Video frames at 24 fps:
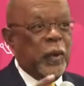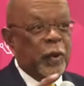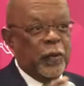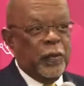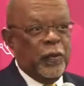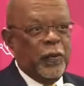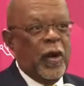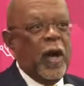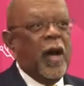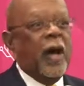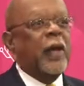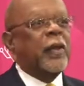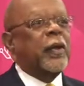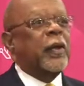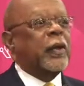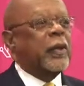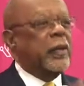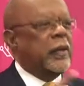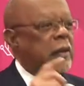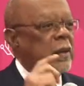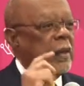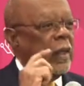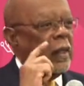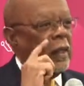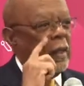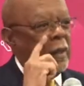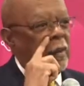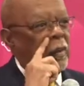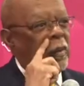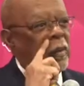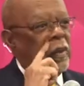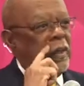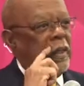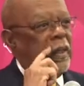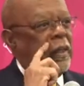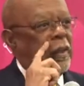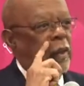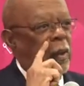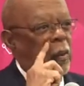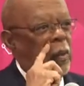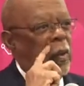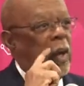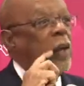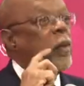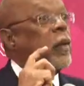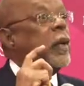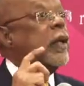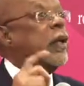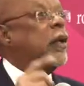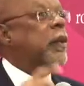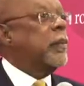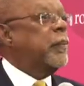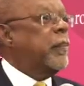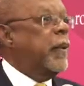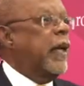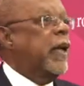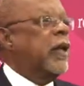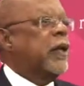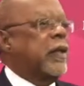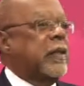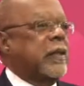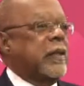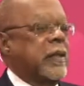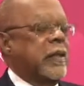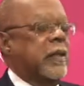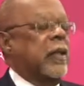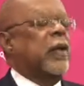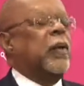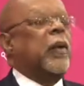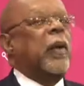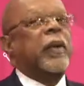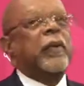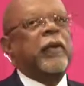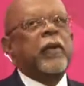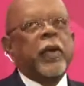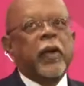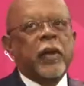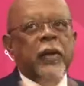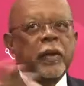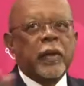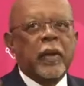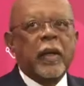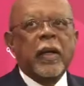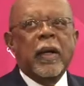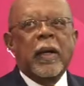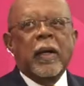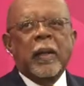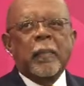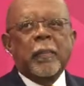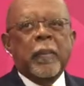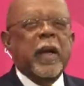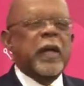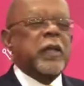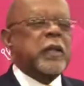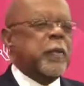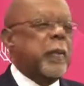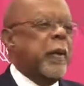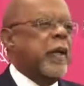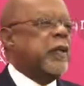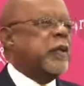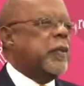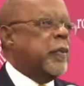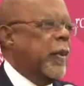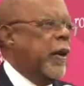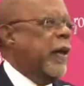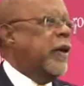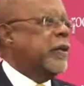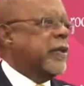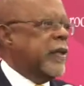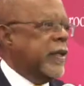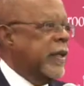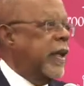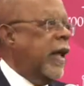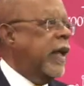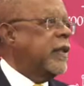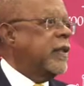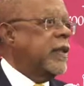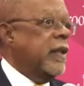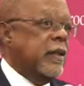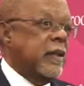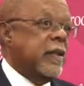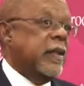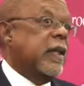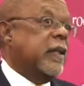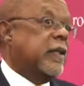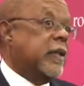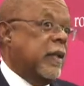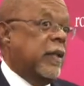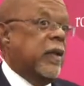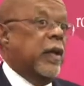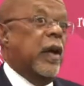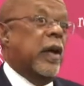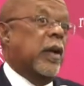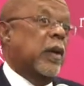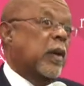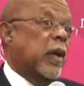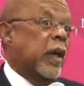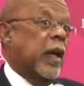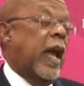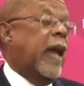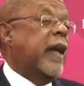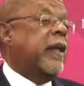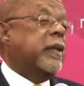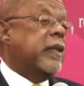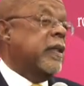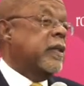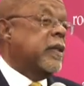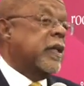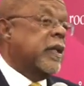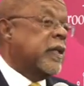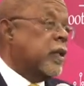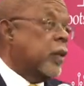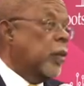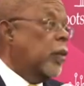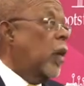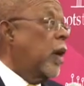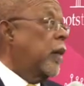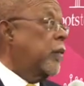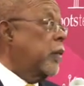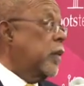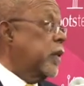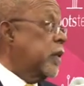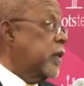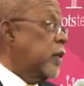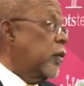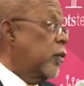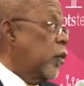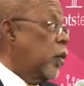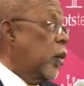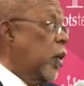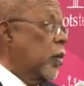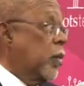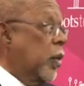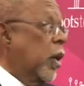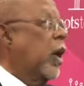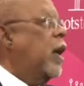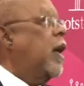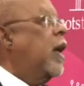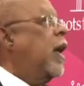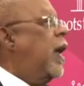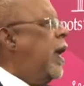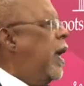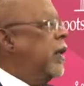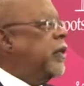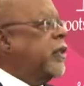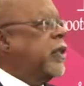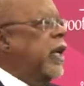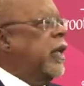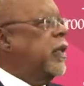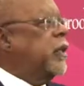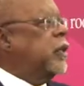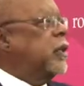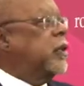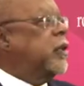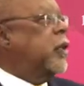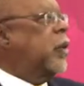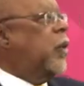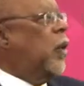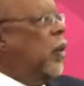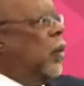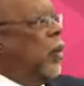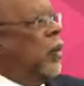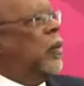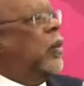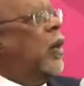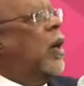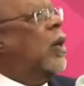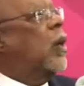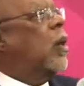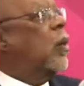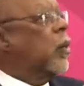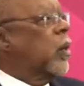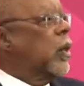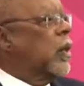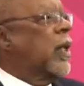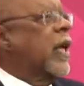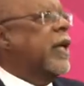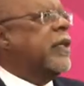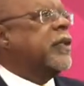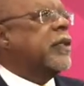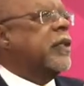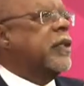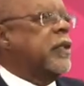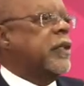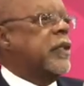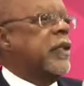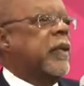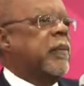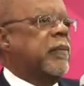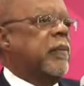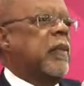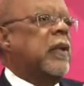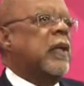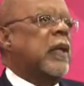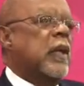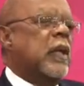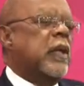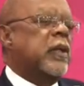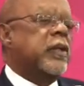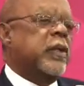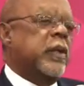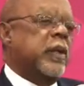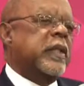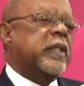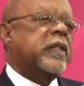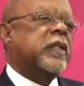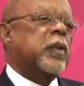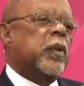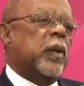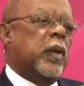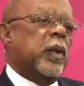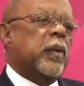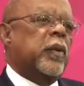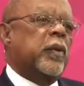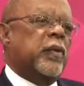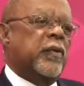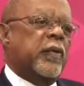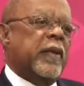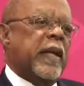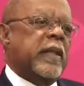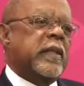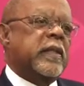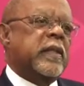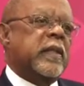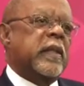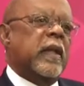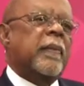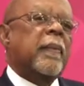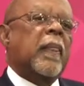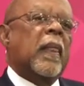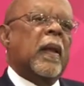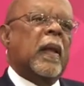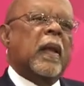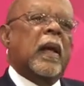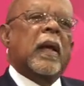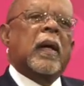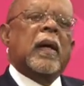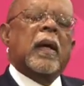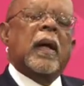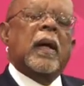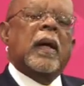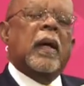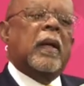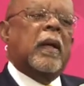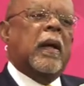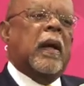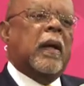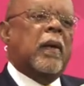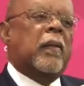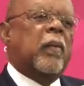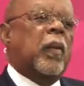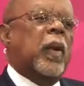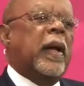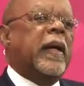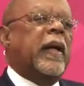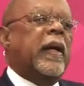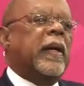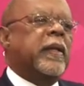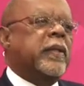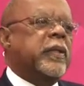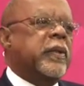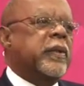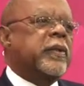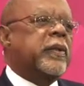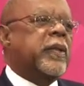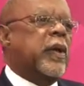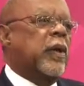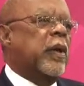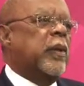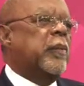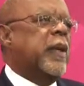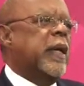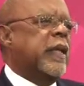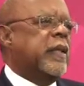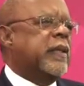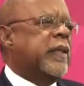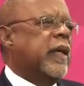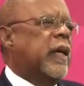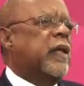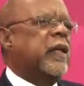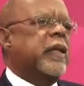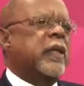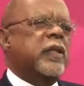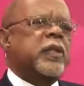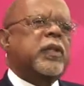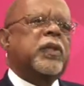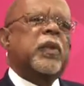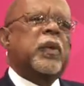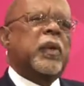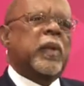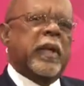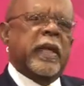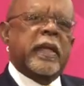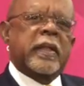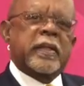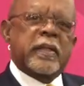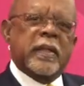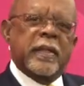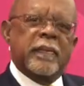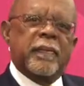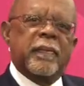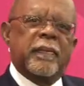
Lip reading: your father, where were your parents? Your parents' parents in 1860, 1861 when the Civil War. It changes your whole relationship to historical events. What I do is all about telling stories.